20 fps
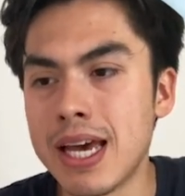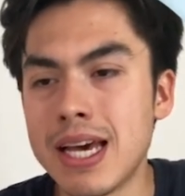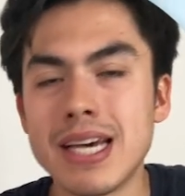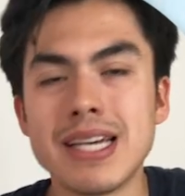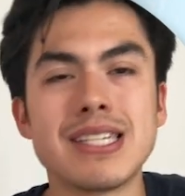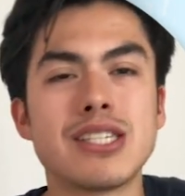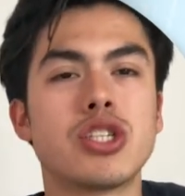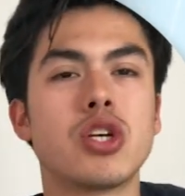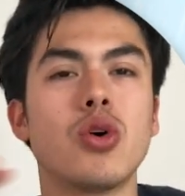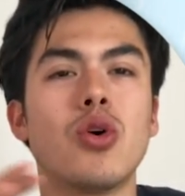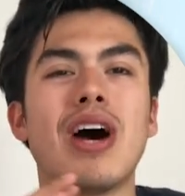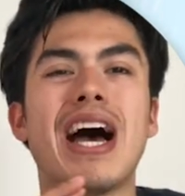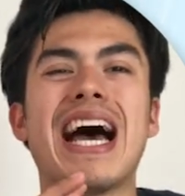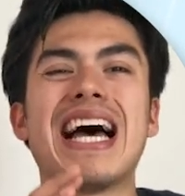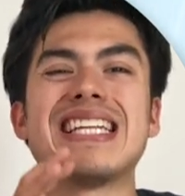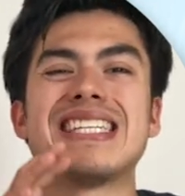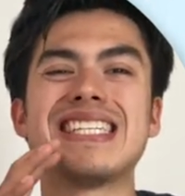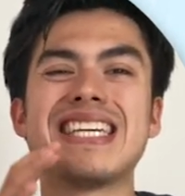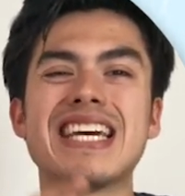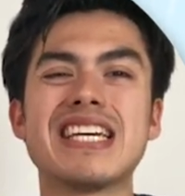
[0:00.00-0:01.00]
So
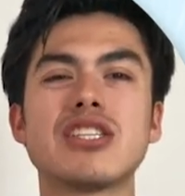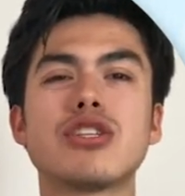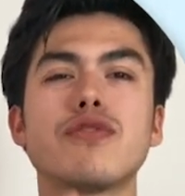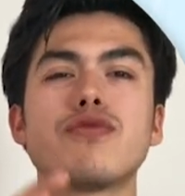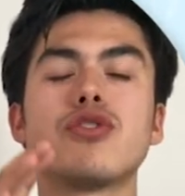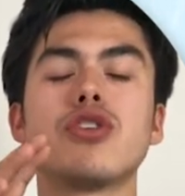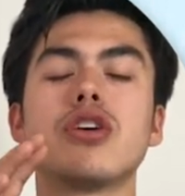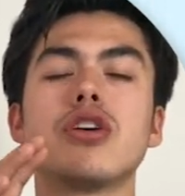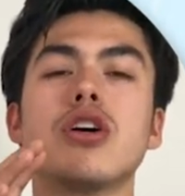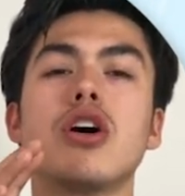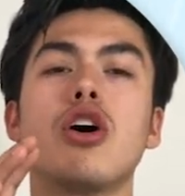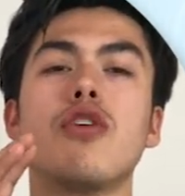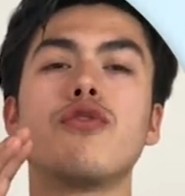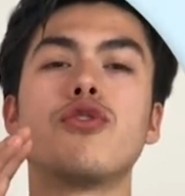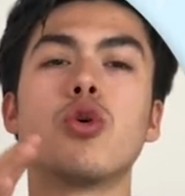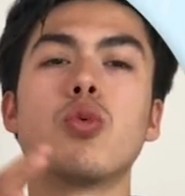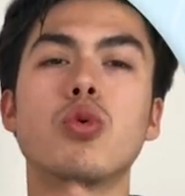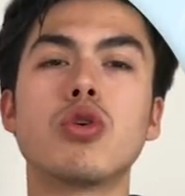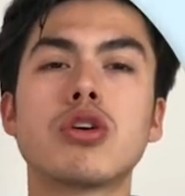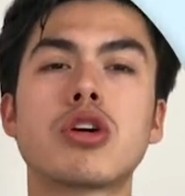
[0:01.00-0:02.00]
at the end of the
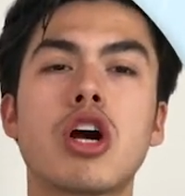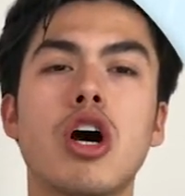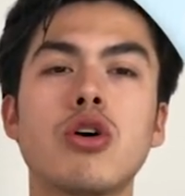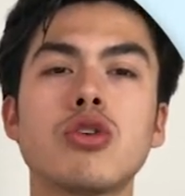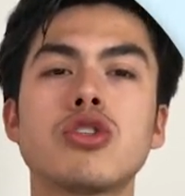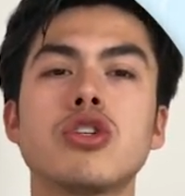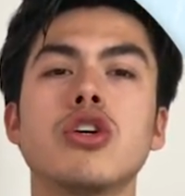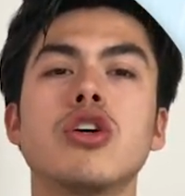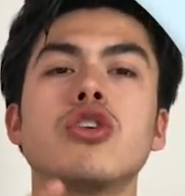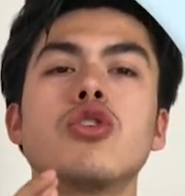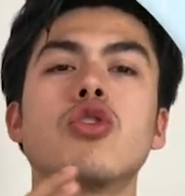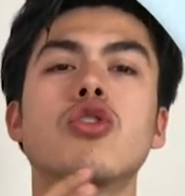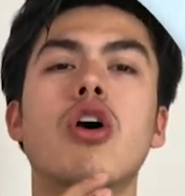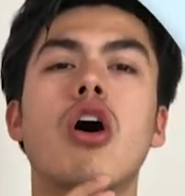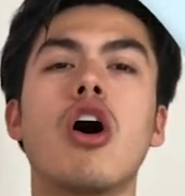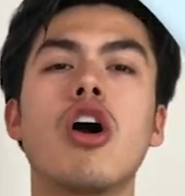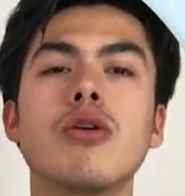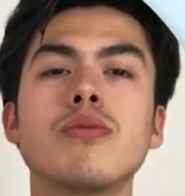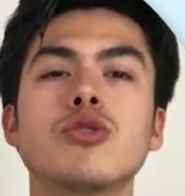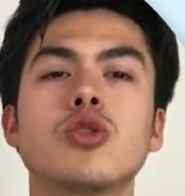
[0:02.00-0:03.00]
workout, your
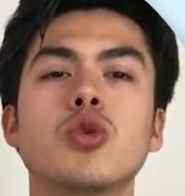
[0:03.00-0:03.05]
arms